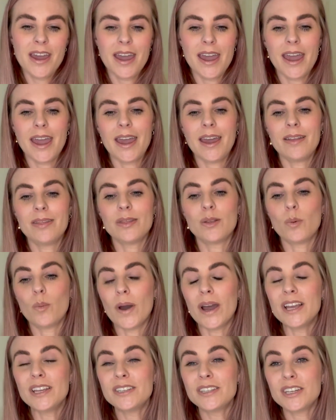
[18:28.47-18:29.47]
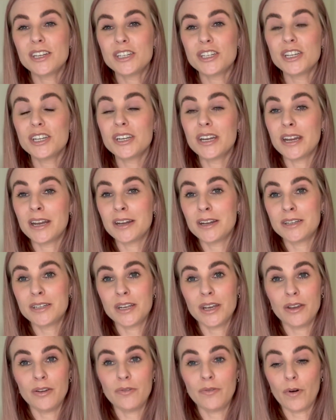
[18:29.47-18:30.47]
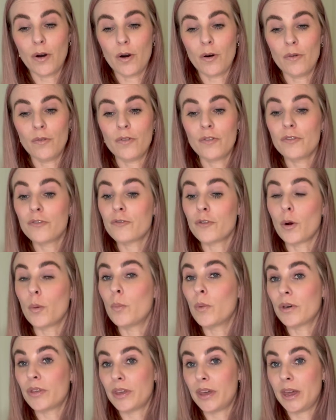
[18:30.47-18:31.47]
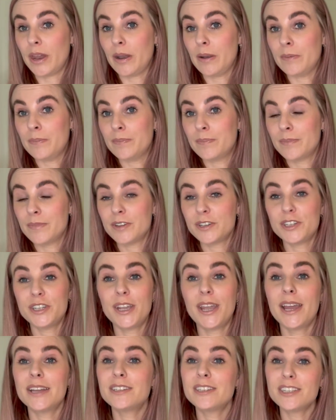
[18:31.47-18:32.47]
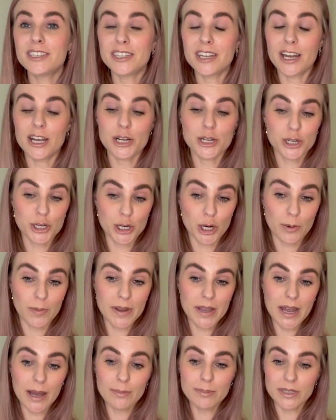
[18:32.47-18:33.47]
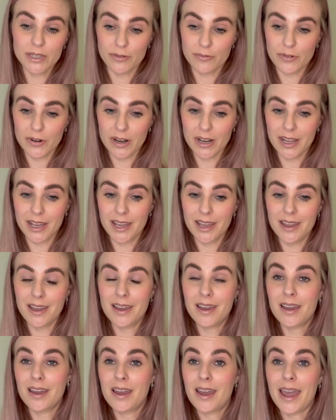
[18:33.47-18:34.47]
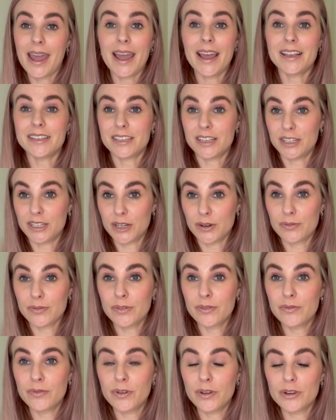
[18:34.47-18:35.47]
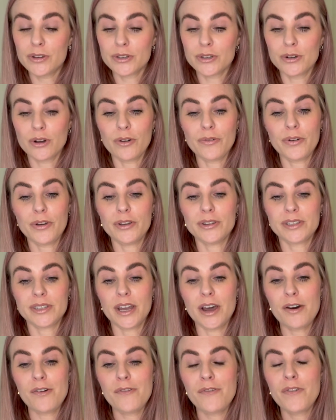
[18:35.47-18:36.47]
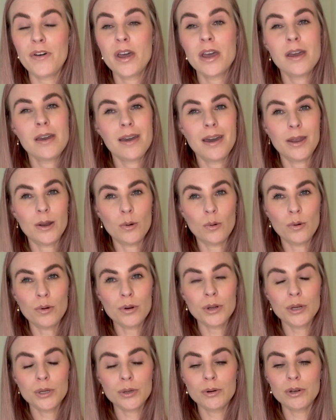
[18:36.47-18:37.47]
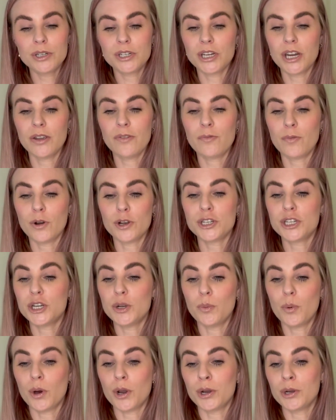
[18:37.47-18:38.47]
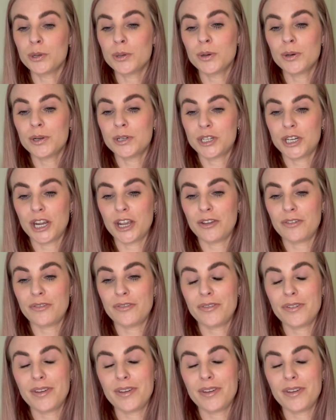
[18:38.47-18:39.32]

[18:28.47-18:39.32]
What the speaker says: and the ways that she needed to evolve from within. She had to start showing up differently as a different version of herself in order to achieve what she wanted to achieve